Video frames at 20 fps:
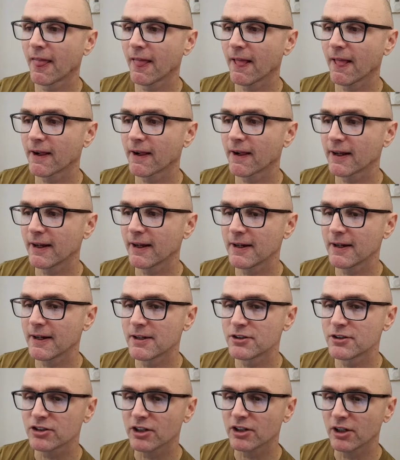Okay,
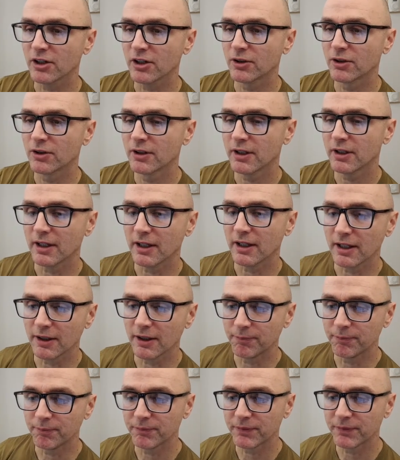so
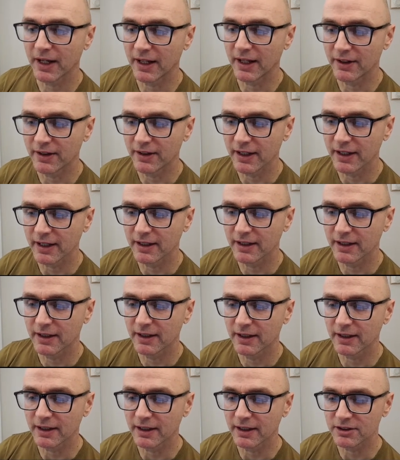and then
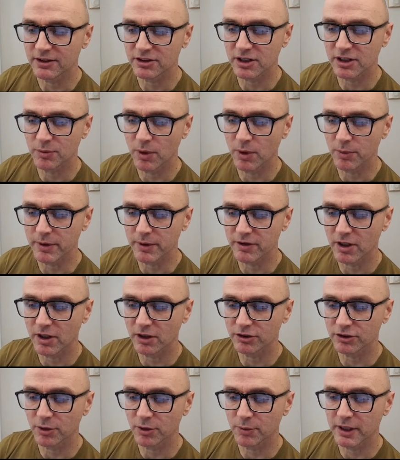let's see what we've
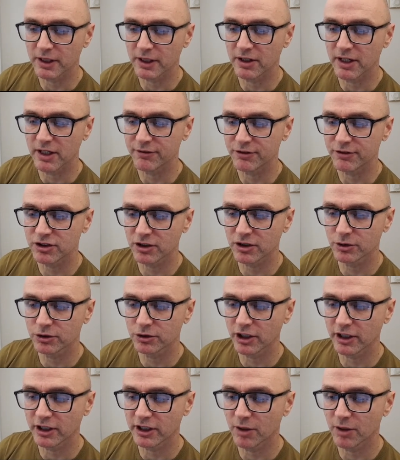got. So we're going to have single
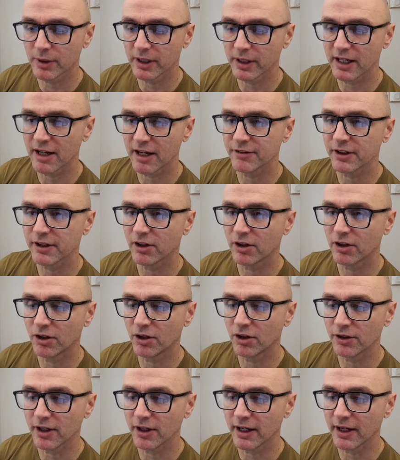trigger. We're going to have it
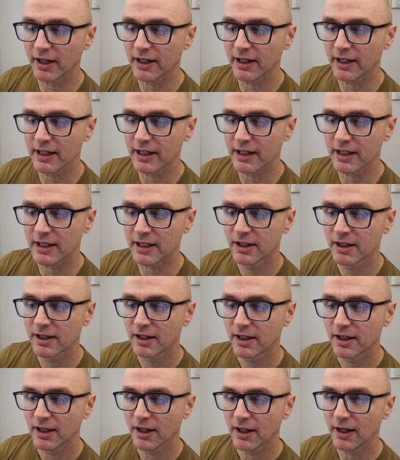on a
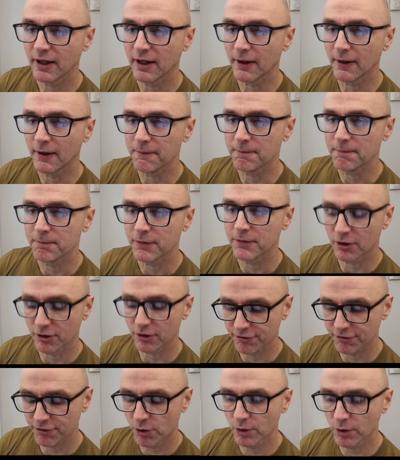
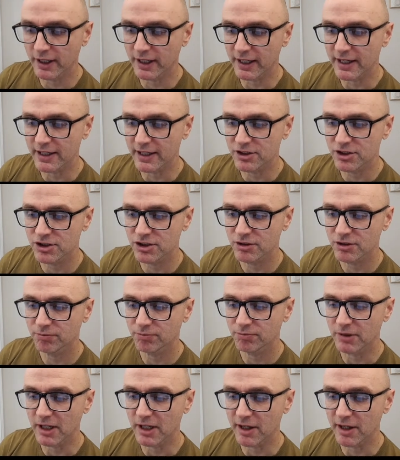falling edge.
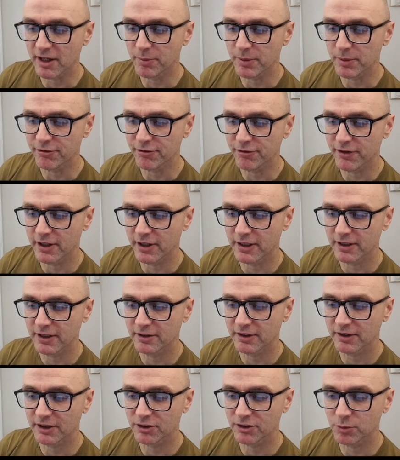Yeah, that'd be fine.
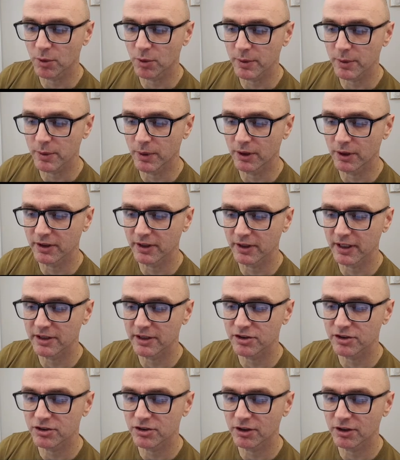That's what we want.
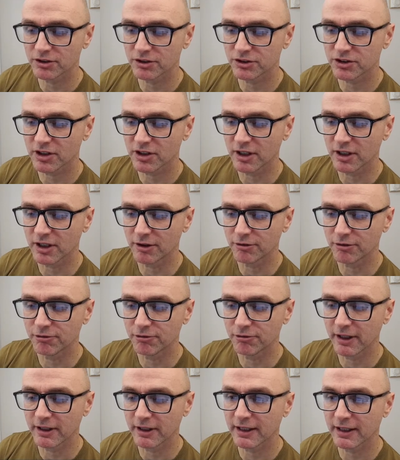Let's start
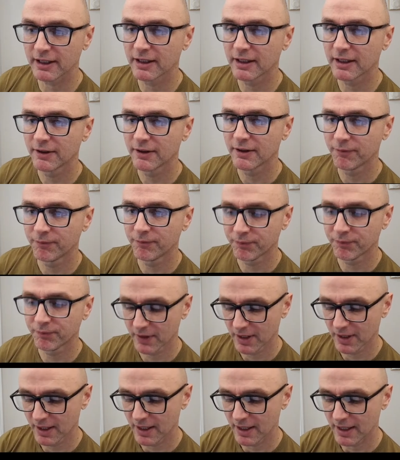running.
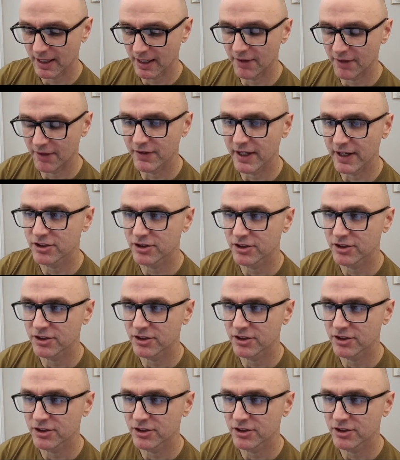And then,